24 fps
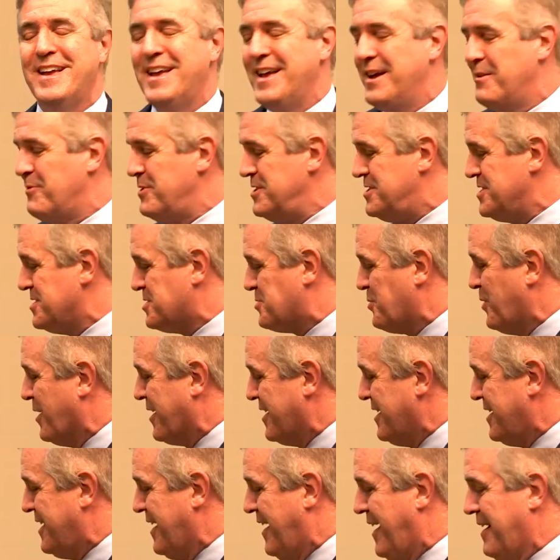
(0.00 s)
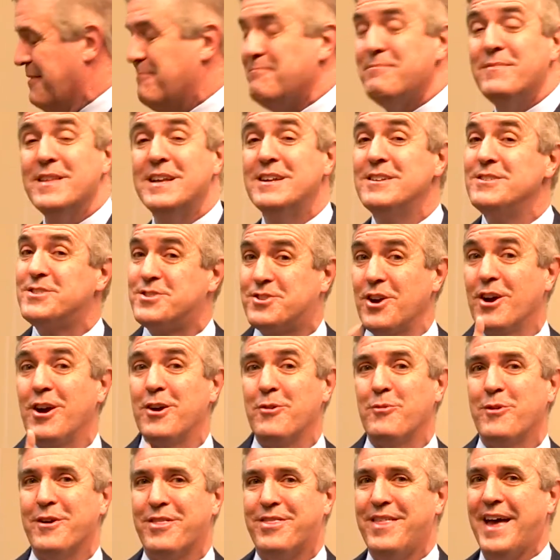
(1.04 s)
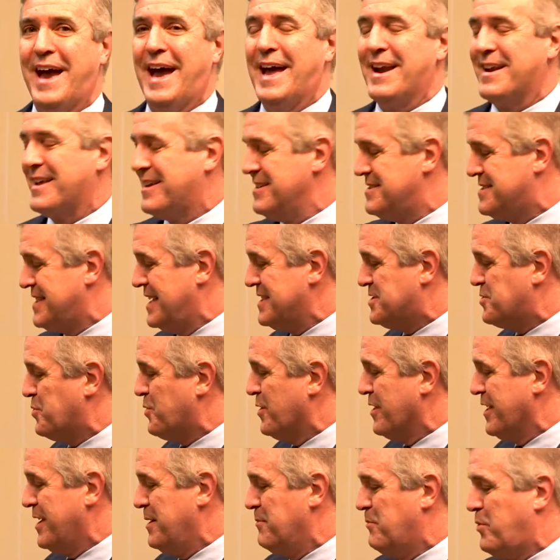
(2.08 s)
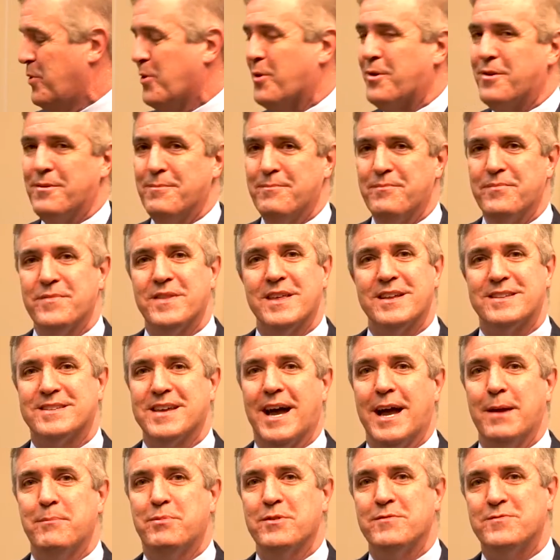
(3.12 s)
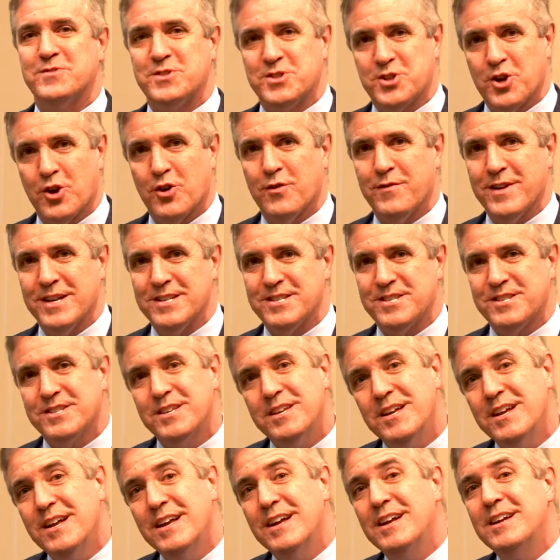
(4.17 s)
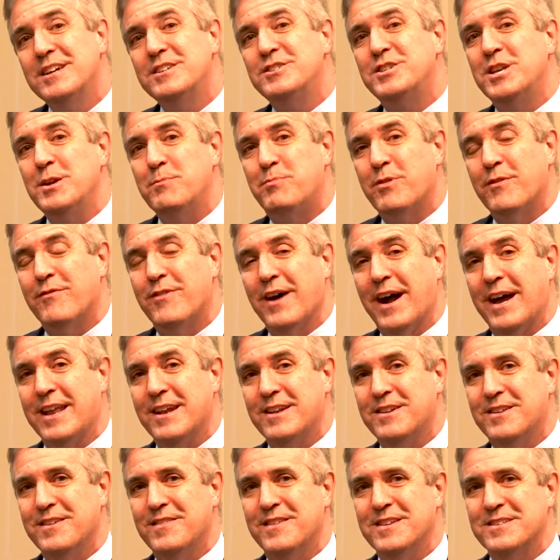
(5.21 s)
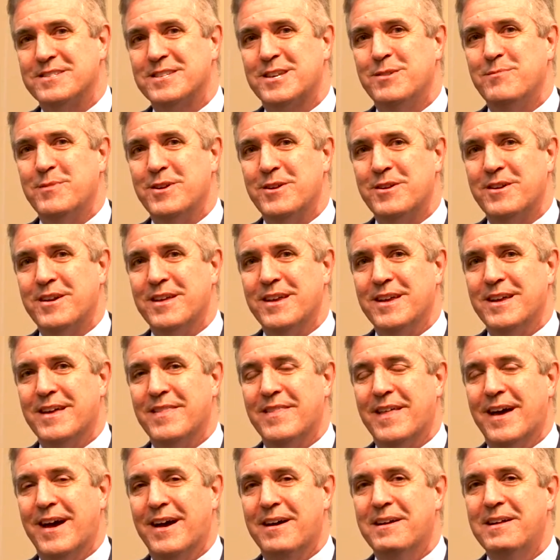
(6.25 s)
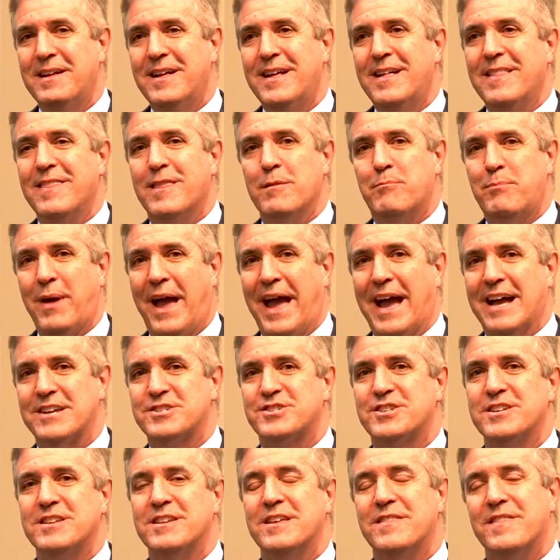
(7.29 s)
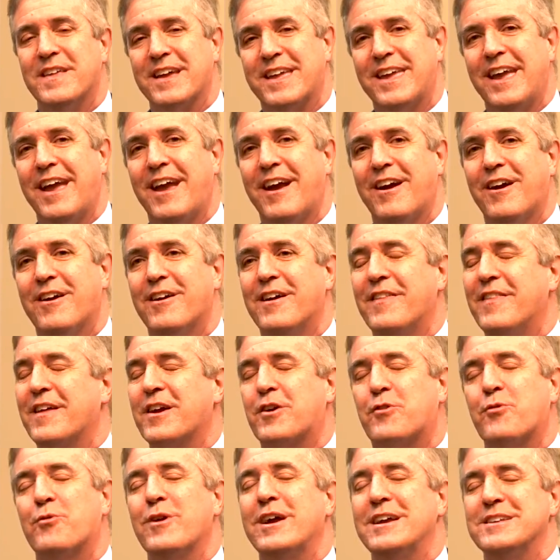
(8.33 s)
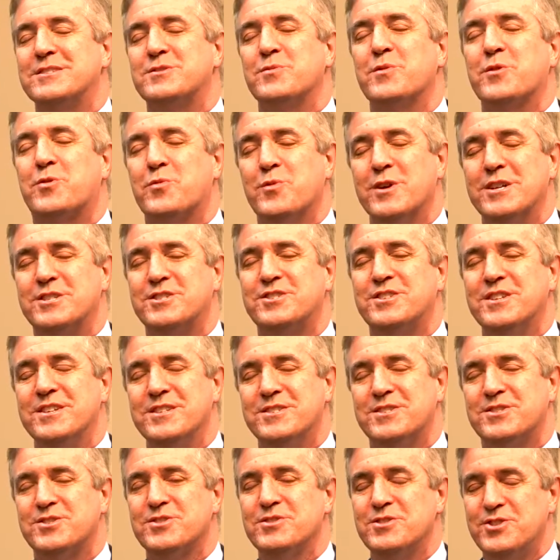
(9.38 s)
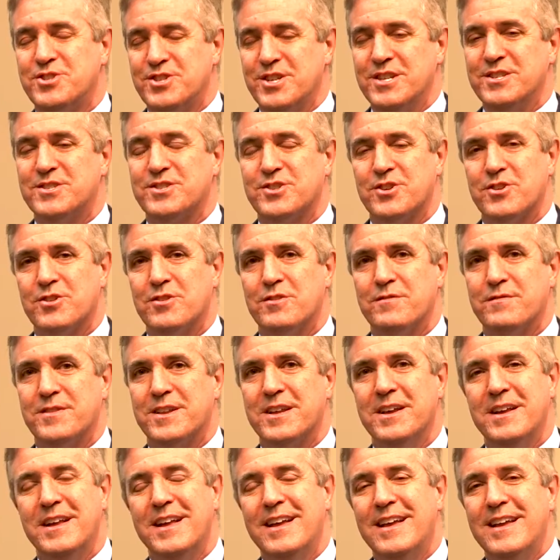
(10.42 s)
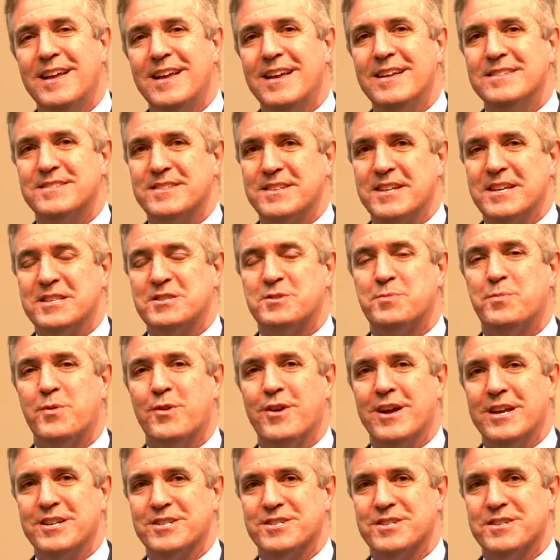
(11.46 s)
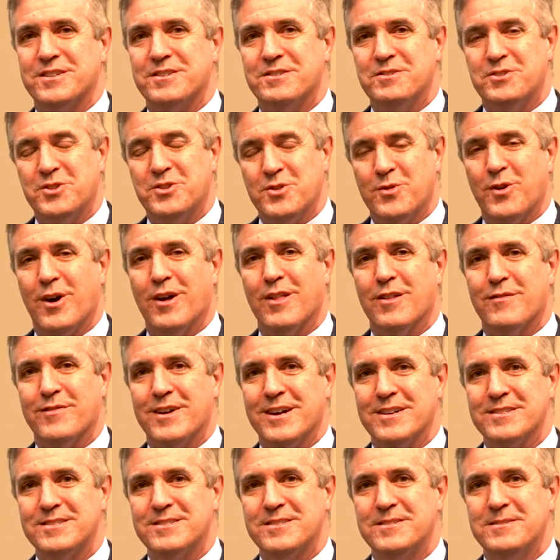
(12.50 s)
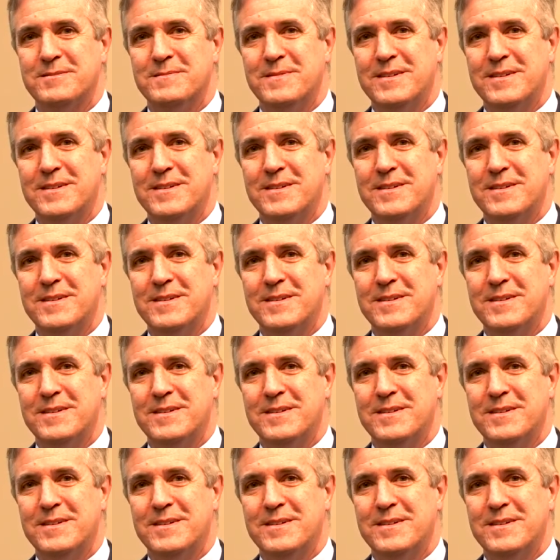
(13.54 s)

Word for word: And we just wanted to start with that because that's really important. The type of service she provided to this community and the, the passion and the care and the grace with which she, she served is an inspiration to all of us.